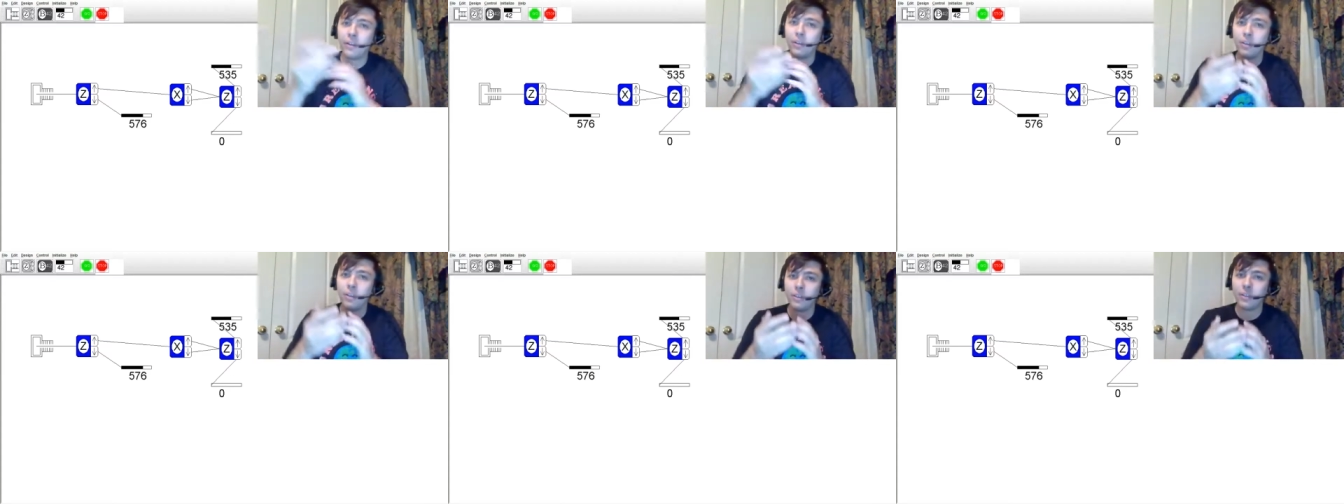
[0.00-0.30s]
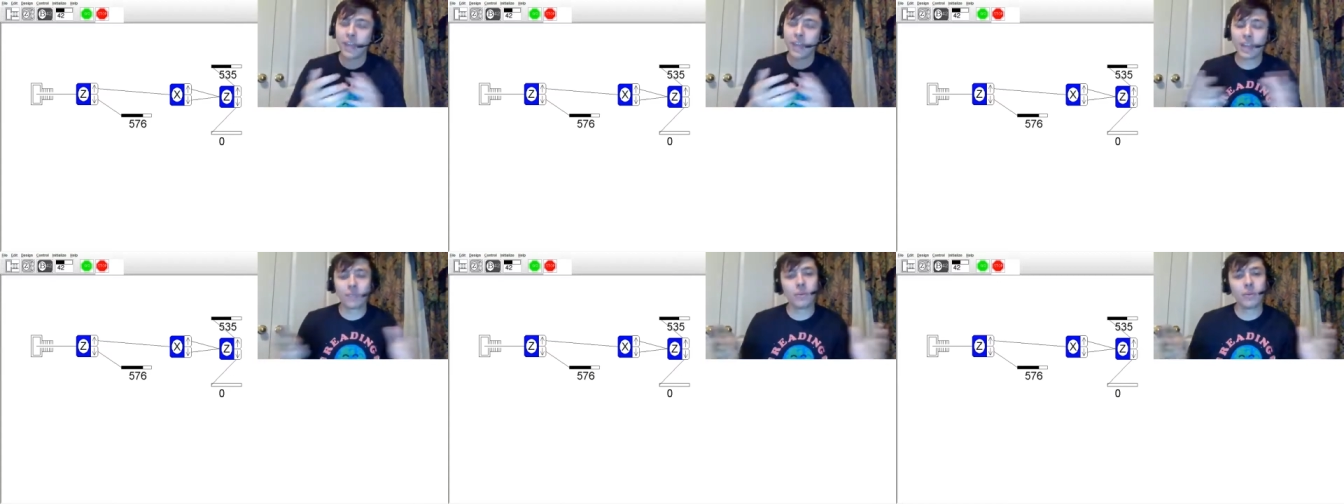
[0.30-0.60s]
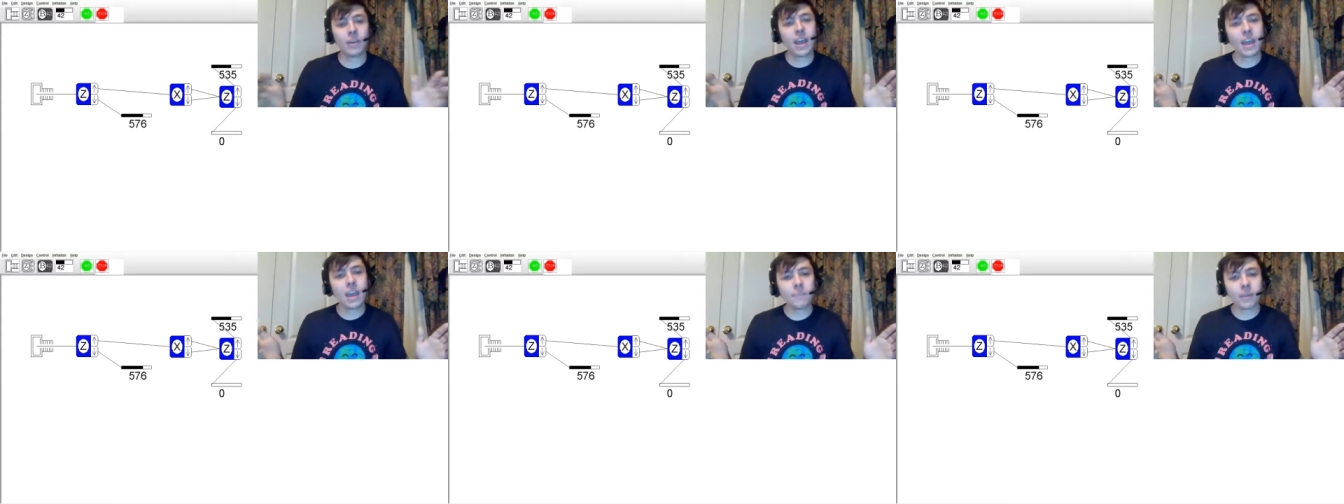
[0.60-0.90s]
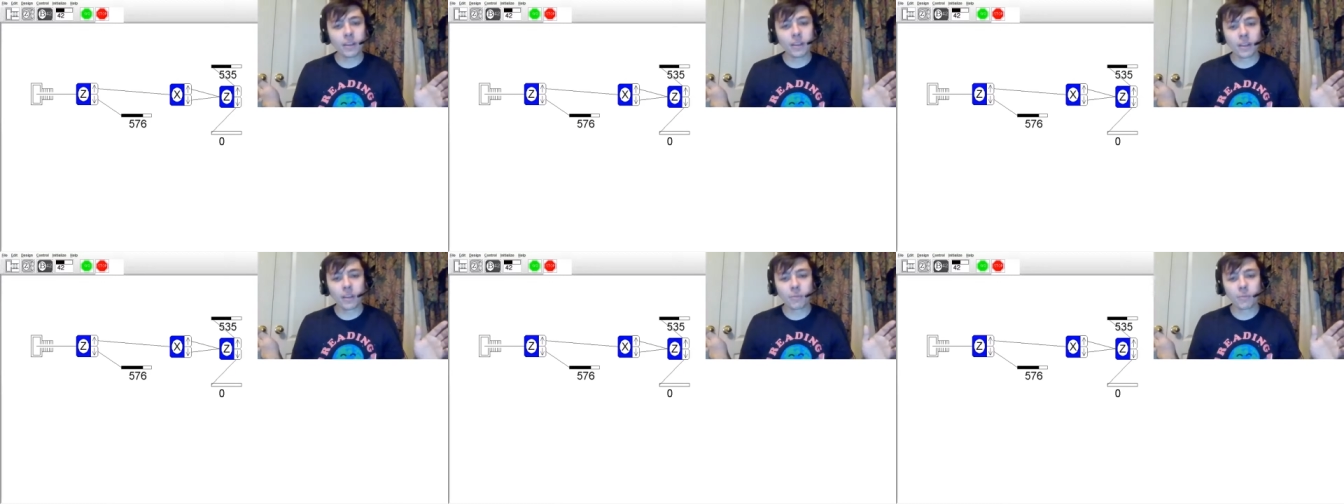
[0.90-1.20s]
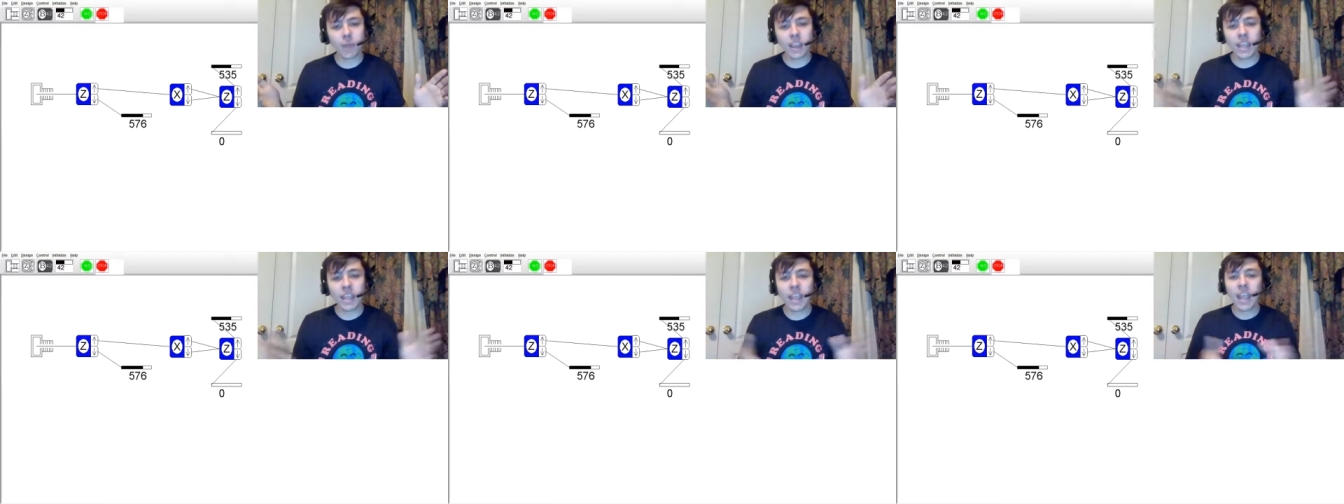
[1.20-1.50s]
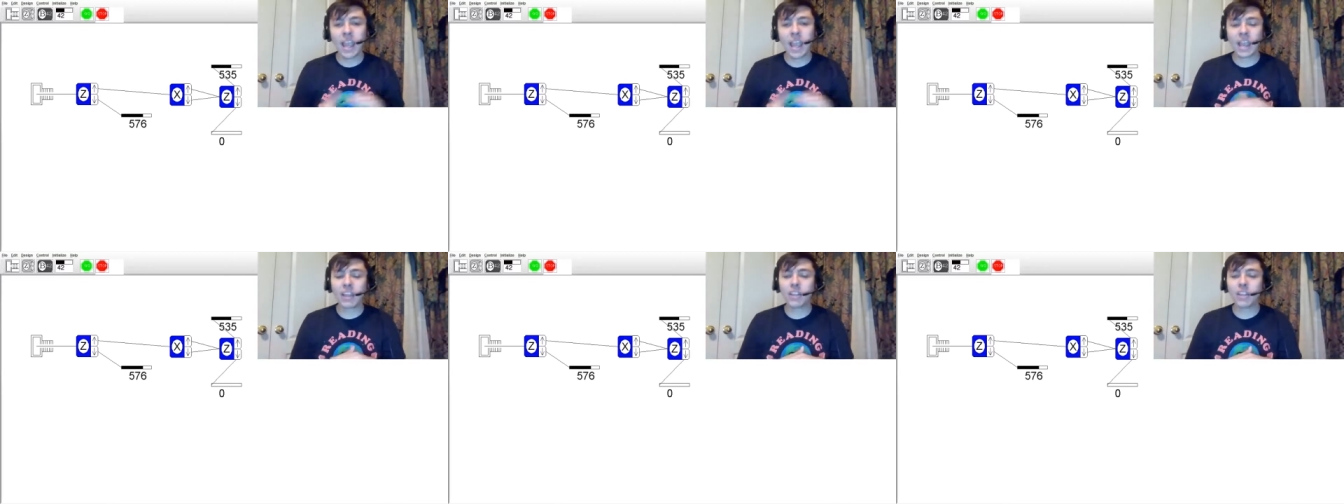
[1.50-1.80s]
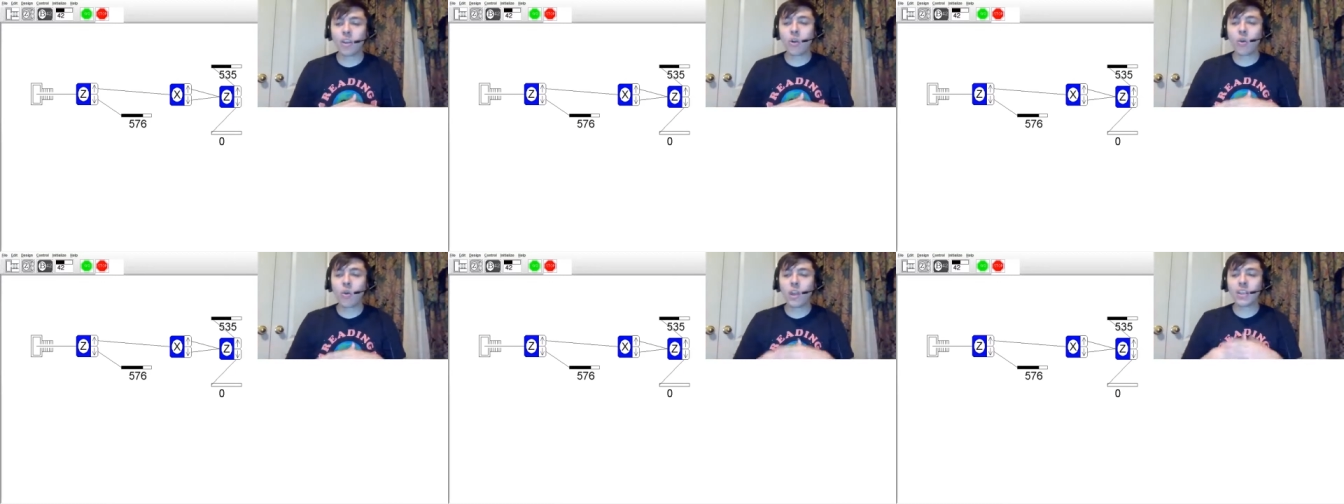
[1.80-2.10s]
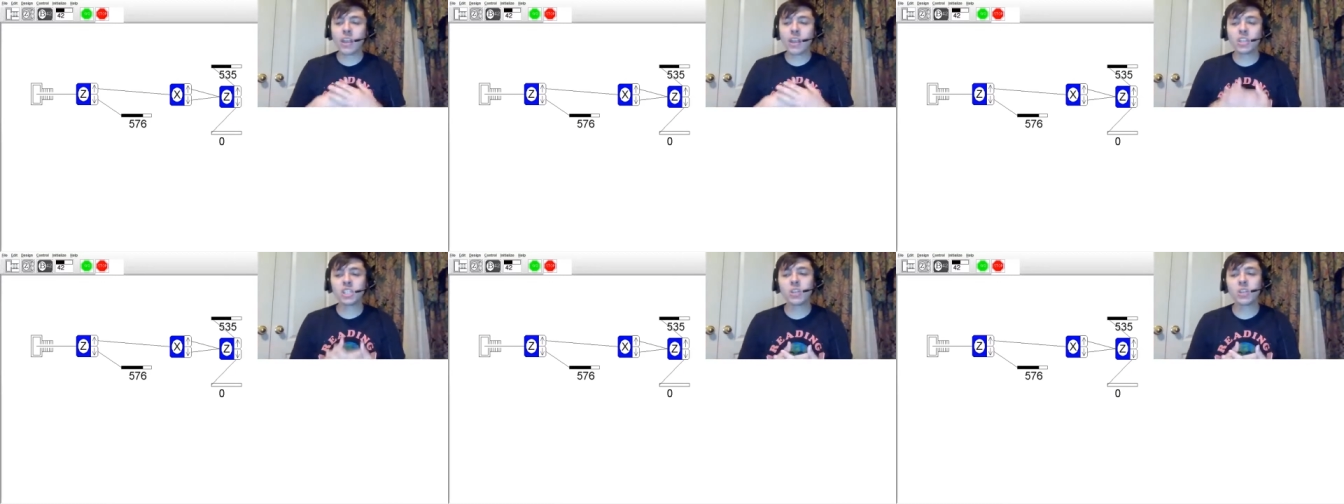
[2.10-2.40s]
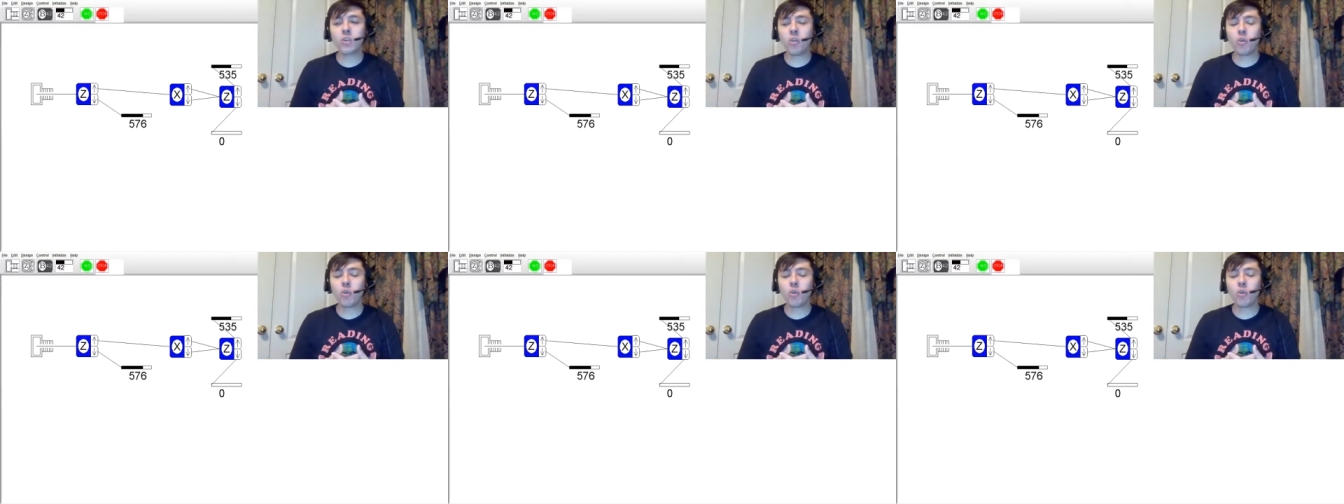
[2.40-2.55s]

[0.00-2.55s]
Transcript: that's what happens, right? And so essentially,